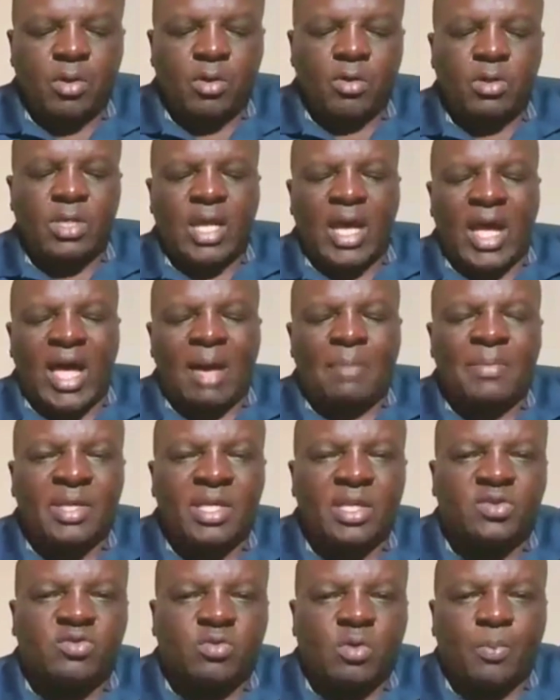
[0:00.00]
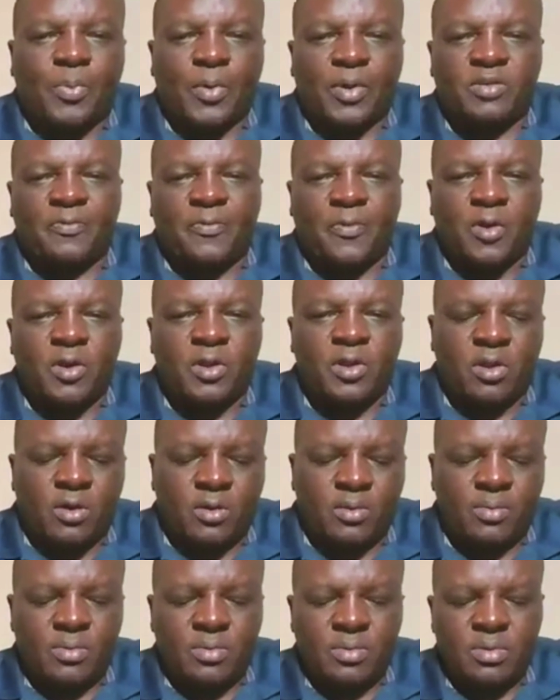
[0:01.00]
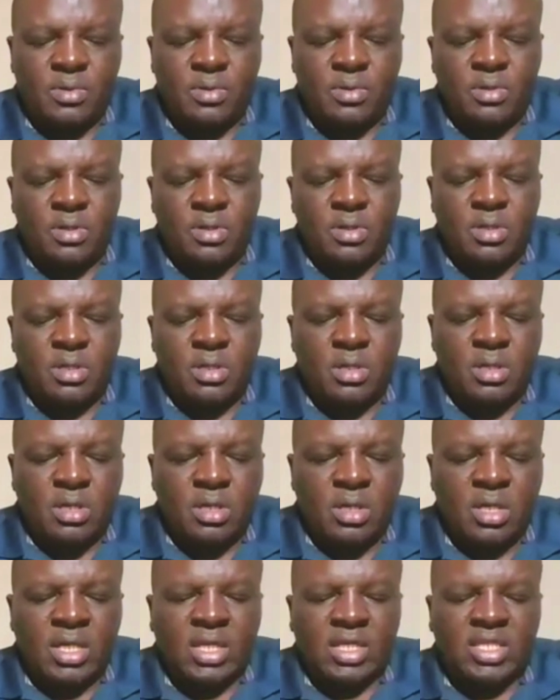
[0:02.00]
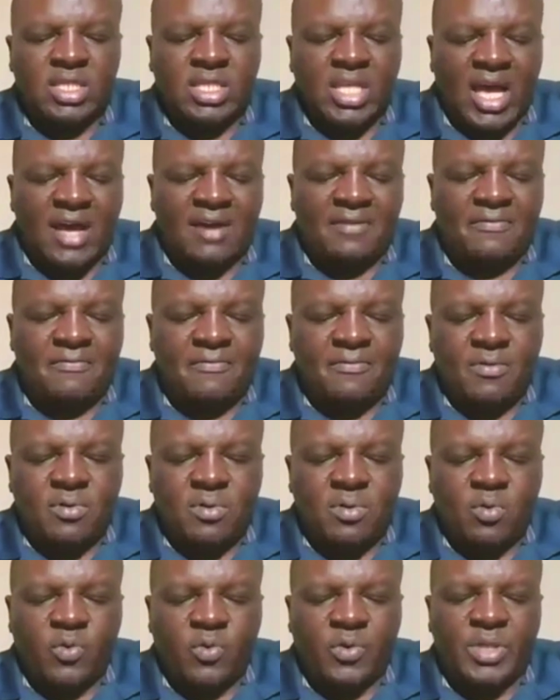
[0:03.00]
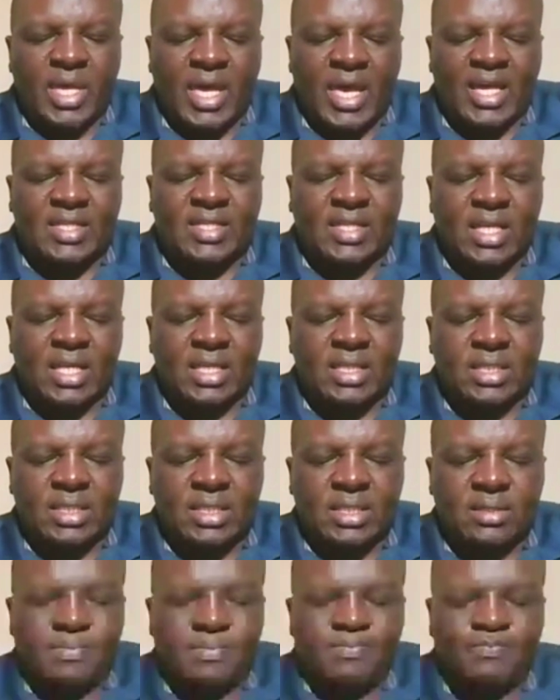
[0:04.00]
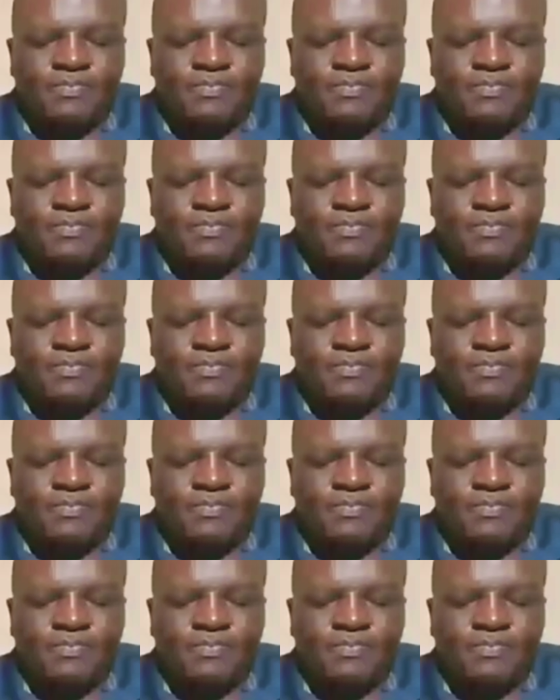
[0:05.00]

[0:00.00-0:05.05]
build a ministry portfolio, serve with excellence.